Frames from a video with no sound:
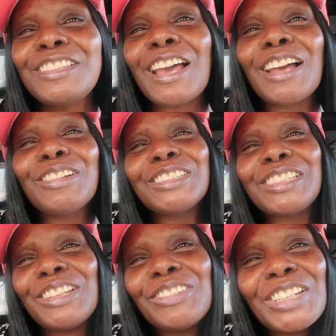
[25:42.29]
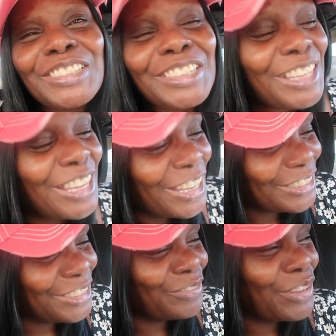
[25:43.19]
so I will tell you what I did.
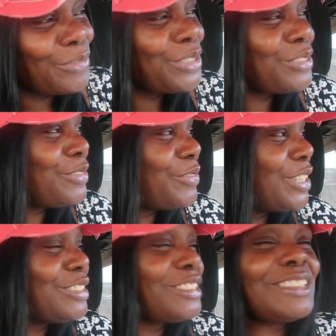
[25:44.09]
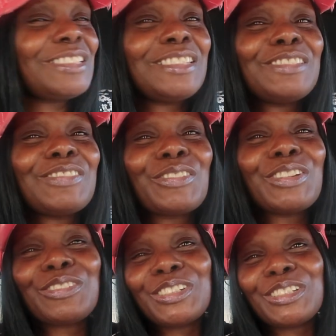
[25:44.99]
I took my window and went, I
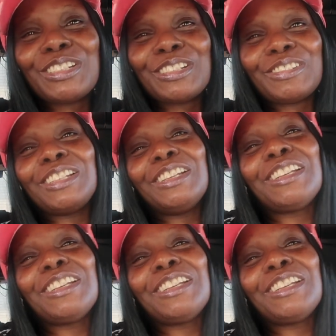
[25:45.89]
would have went up.